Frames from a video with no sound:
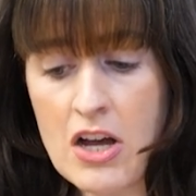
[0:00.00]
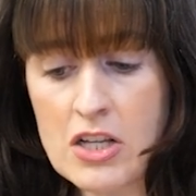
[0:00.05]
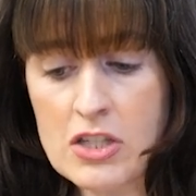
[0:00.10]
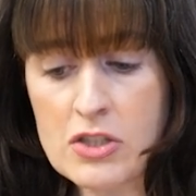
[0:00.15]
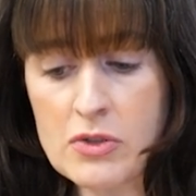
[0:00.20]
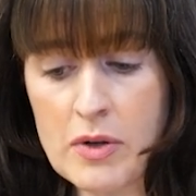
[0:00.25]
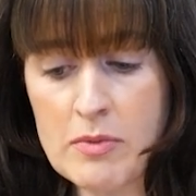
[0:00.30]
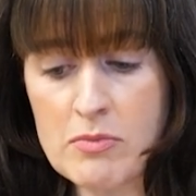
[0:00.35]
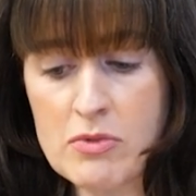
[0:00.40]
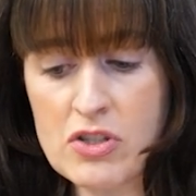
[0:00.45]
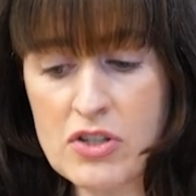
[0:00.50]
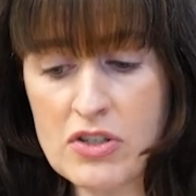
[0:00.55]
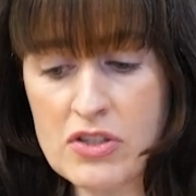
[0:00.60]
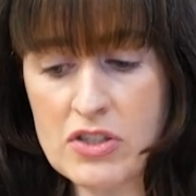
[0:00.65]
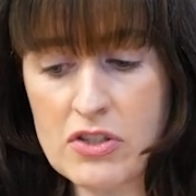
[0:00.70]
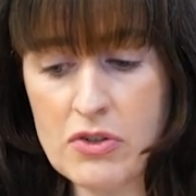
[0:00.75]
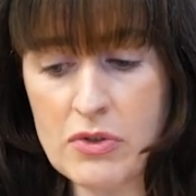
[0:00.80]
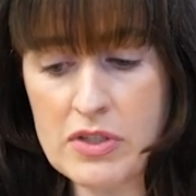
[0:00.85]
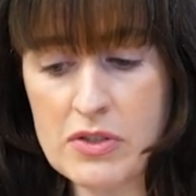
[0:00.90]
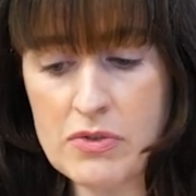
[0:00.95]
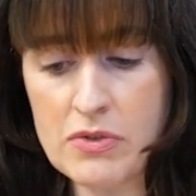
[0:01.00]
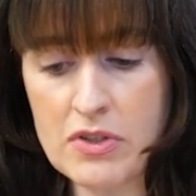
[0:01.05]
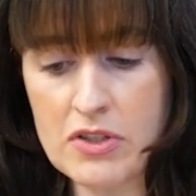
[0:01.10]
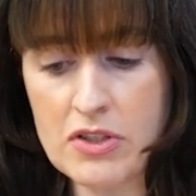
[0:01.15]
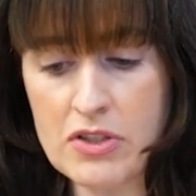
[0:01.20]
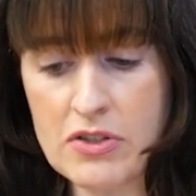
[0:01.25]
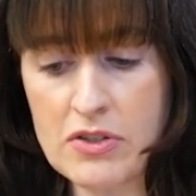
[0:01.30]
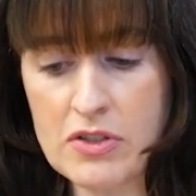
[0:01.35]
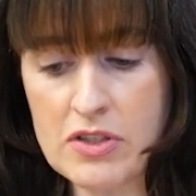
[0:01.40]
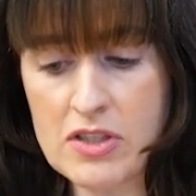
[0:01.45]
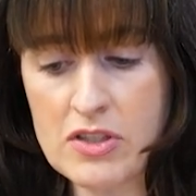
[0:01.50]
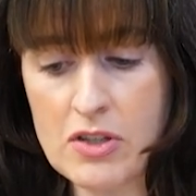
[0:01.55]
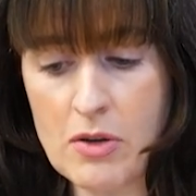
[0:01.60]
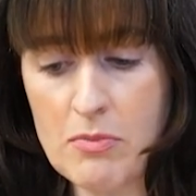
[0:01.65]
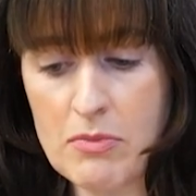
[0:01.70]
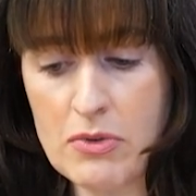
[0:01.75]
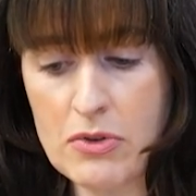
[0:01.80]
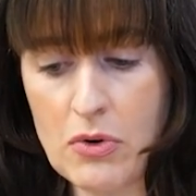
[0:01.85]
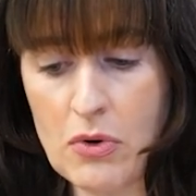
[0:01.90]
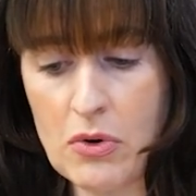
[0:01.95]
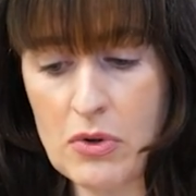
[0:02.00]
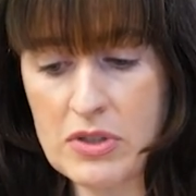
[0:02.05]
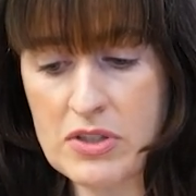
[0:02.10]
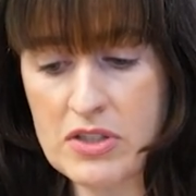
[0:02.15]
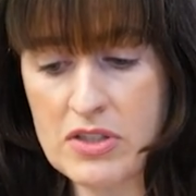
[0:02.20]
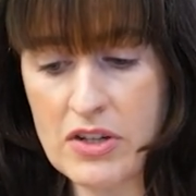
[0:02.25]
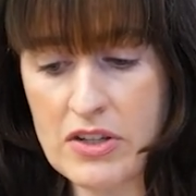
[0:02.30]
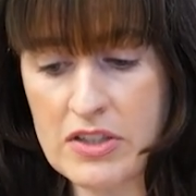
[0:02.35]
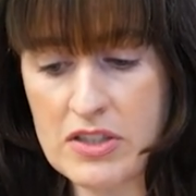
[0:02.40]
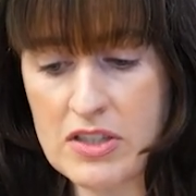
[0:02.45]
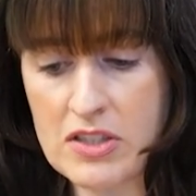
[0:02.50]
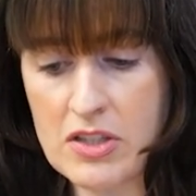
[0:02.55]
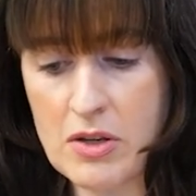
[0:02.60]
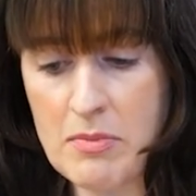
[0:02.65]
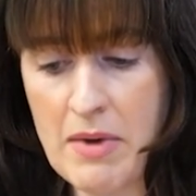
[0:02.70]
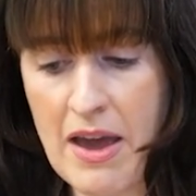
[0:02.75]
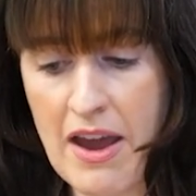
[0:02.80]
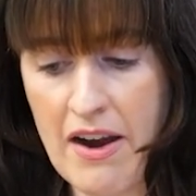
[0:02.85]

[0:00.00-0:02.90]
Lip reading: so I'm just going to include some thoughts on some